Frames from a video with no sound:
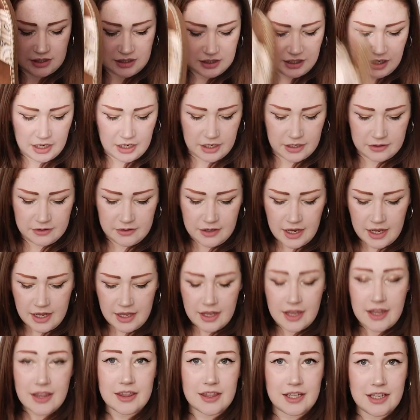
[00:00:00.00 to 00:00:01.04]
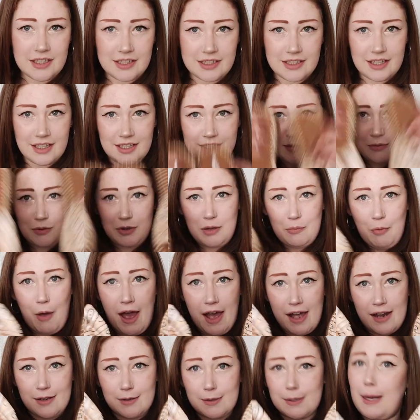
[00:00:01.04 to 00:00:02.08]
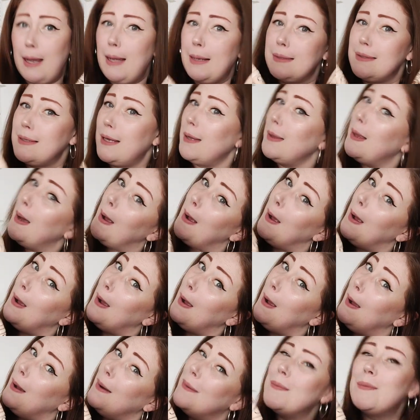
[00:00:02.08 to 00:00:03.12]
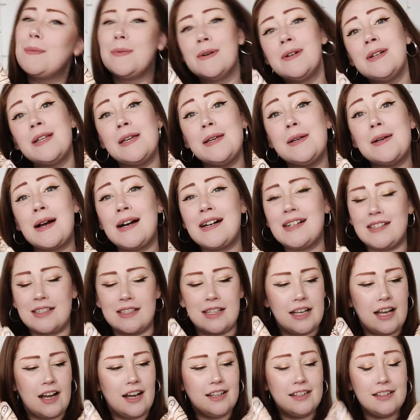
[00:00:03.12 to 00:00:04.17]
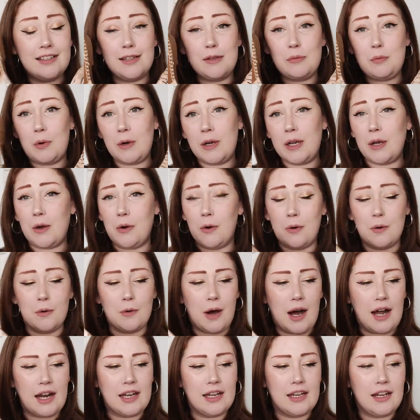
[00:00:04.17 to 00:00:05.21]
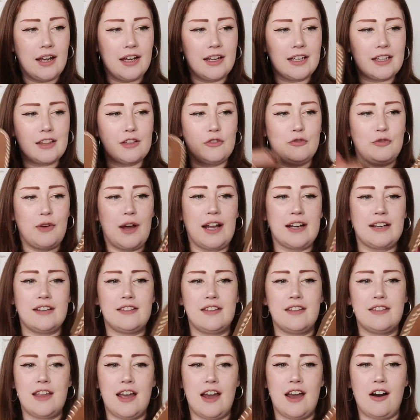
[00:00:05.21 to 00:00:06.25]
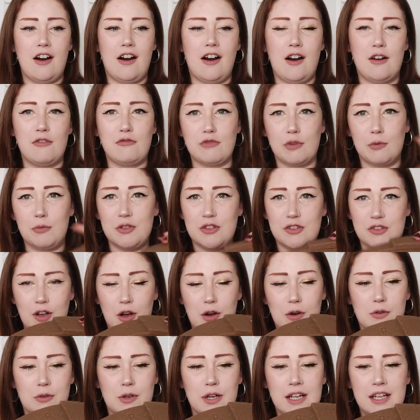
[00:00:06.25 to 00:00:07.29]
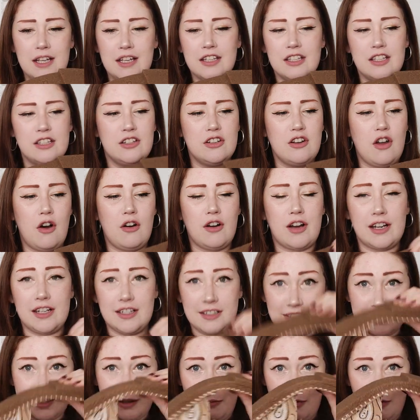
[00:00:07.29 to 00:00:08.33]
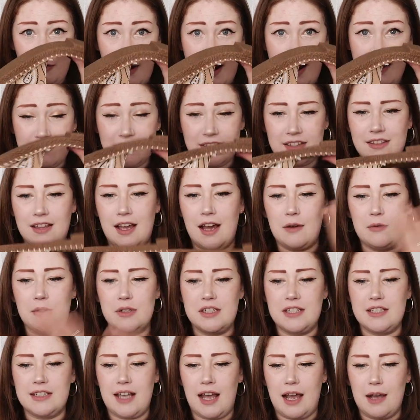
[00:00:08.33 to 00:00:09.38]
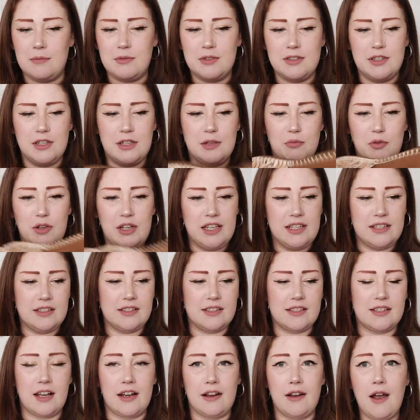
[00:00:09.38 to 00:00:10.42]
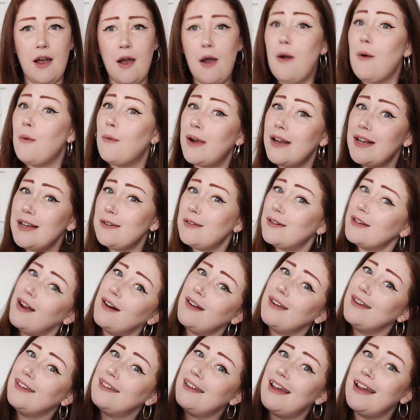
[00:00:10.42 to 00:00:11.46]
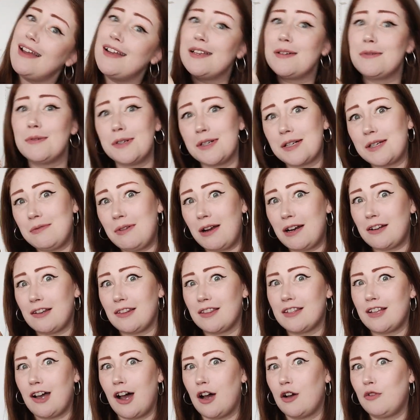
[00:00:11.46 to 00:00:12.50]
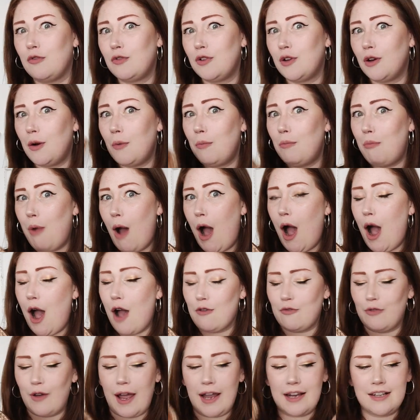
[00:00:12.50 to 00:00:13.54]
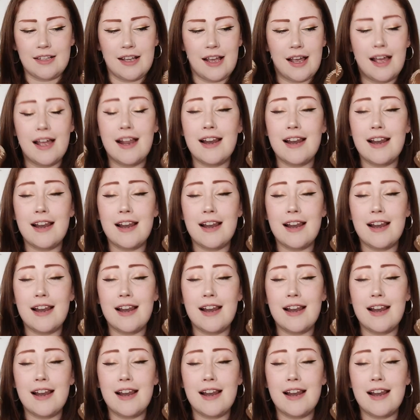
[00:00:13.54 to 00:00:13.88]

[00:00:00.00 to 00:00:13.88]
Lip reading: So this is what the pair look like together. What do you guys think? I think they're pretty cool. I like the fact that they are a rubber sole. You're not going to slip around in that, which is absolutely brilliant. So when you're on holiday and you're walking around on the tile floor, perfect.